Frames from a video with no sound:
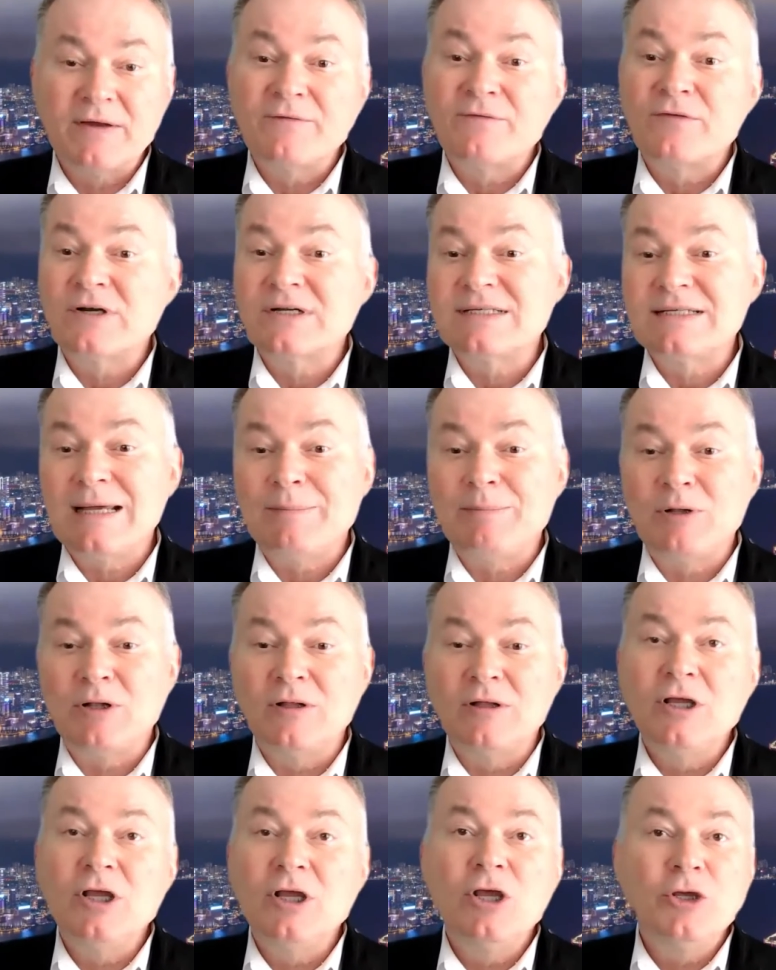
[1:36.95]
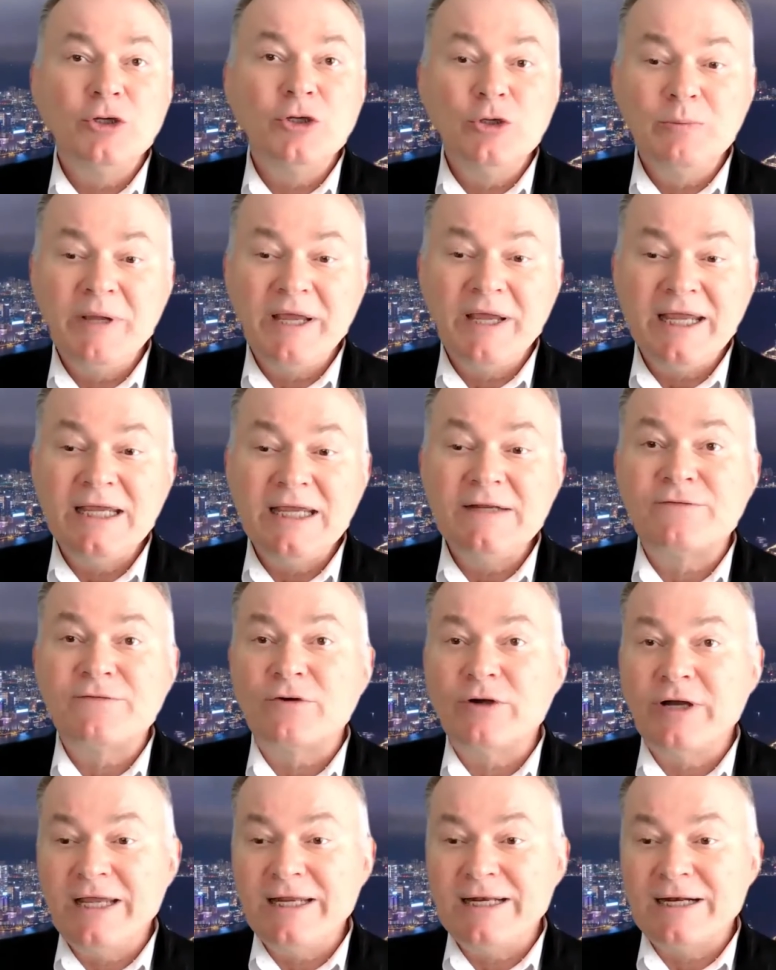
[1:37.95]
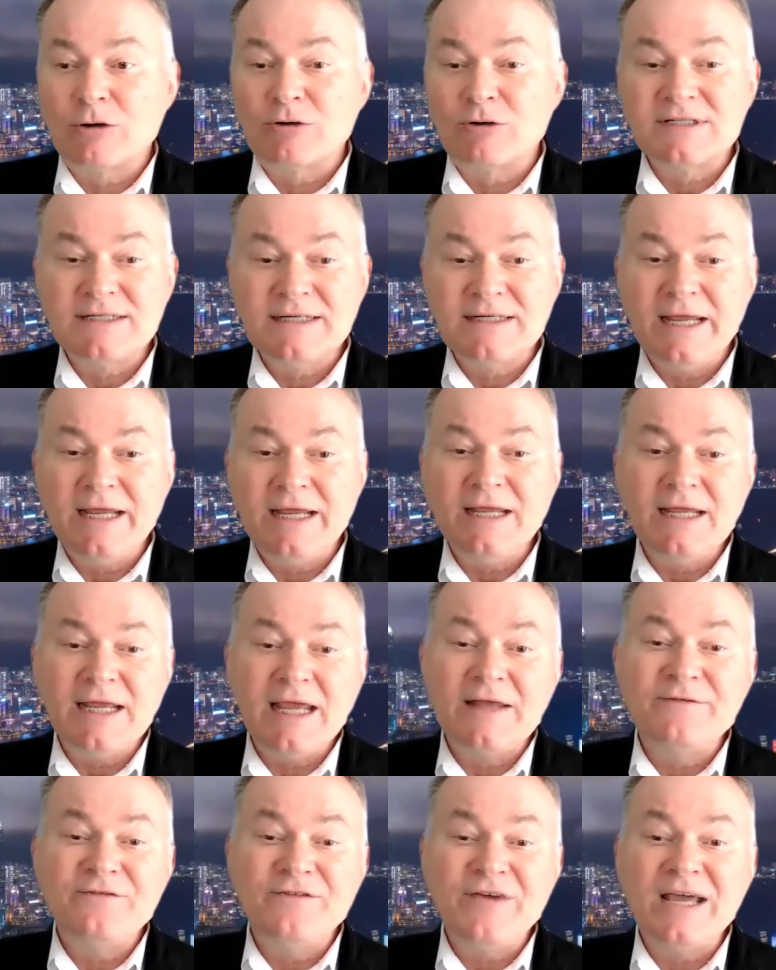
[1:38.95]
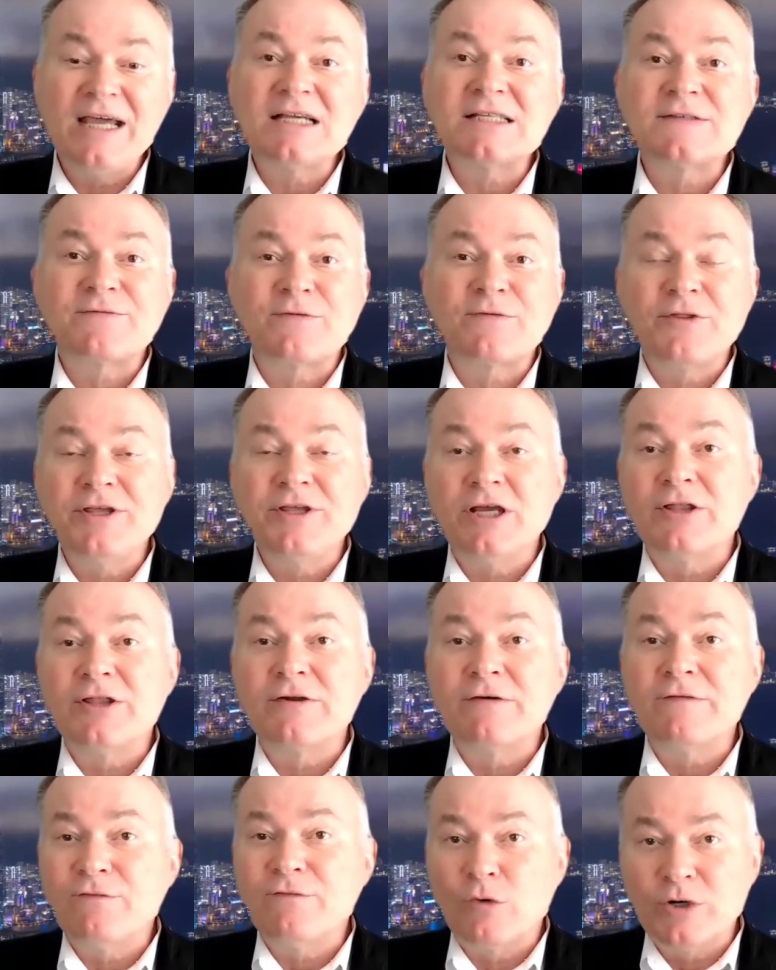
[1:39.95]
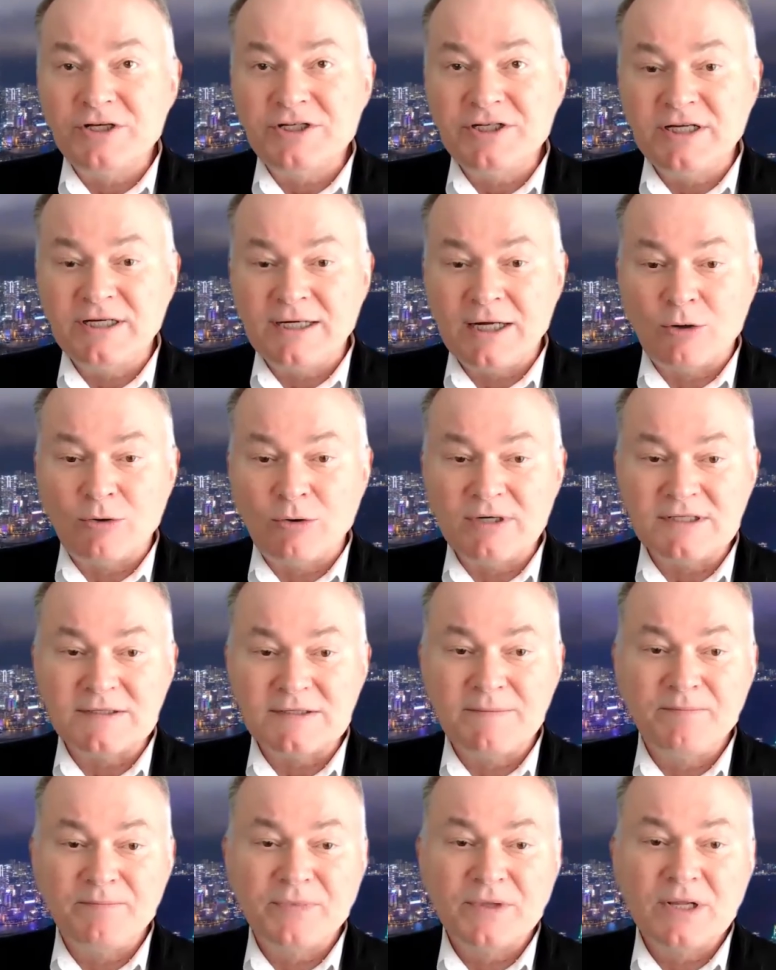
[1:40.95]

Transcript: For example, you may eat for 8 hours a day and fast for the other 14 hours.